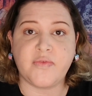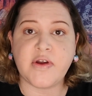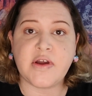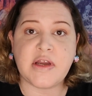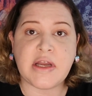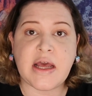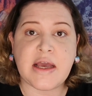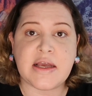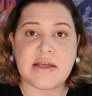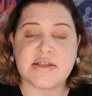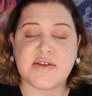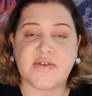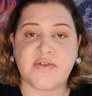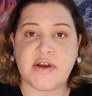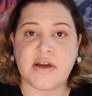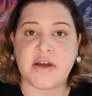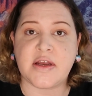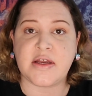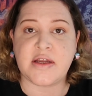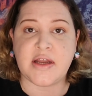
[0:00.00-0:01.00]
nice,
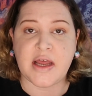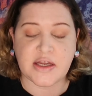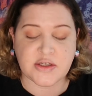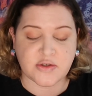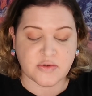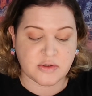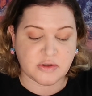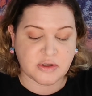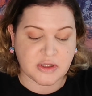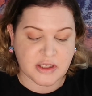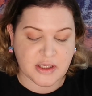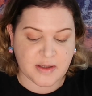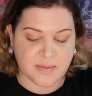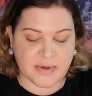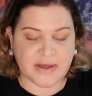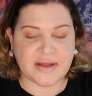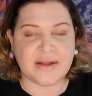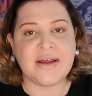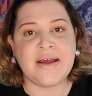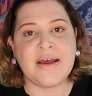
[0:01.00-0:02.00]
very natural looking,
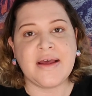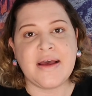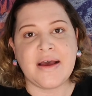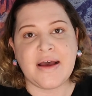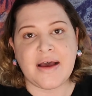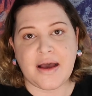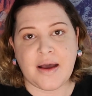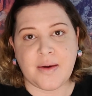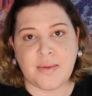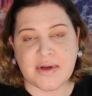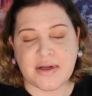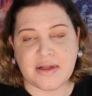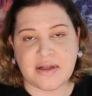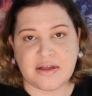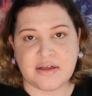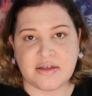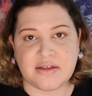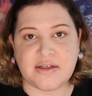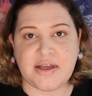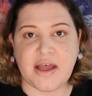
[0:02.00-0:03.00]
but I want a
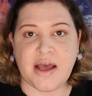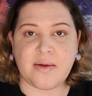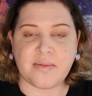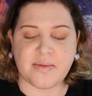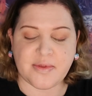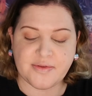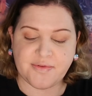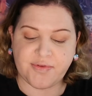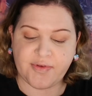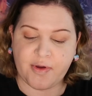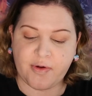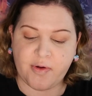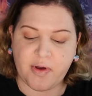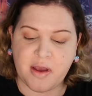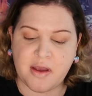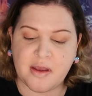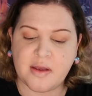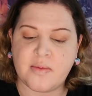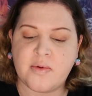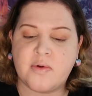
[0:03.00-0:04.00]
little depth, so
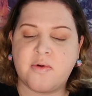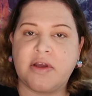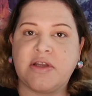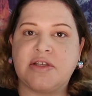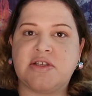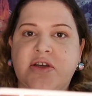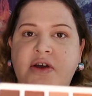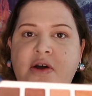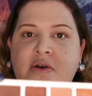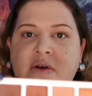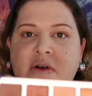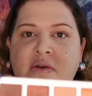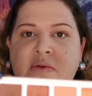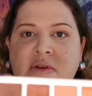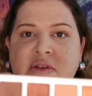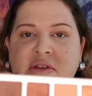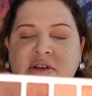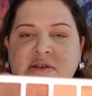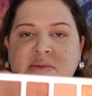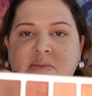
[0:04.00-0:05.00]
I am going to go in
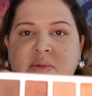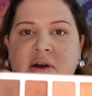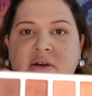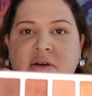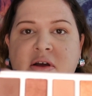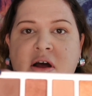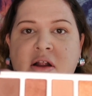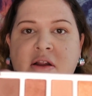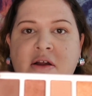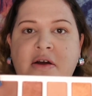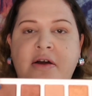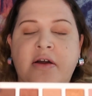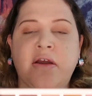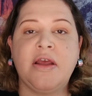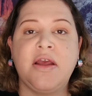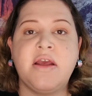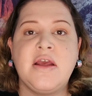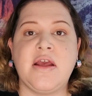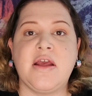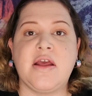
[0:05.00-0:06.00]
with this brown color
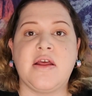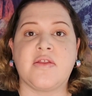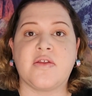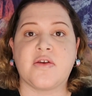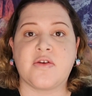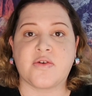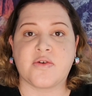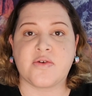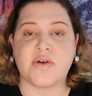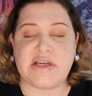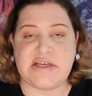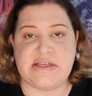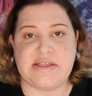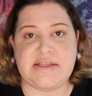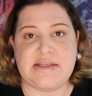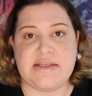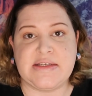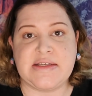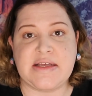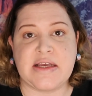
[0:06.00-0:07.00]
in the
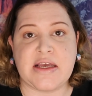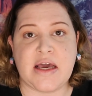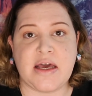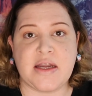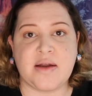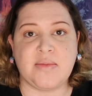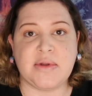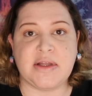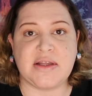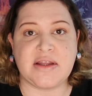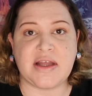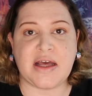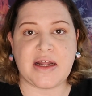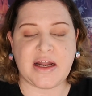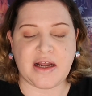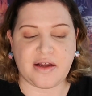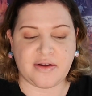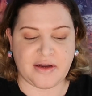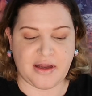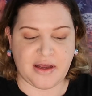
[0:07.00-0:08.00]
creases and kind of blend that
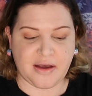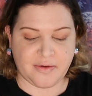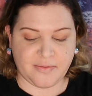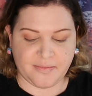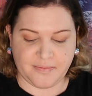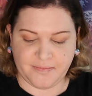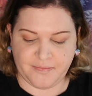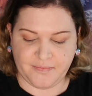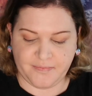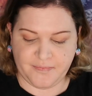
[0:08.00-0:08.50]
out now.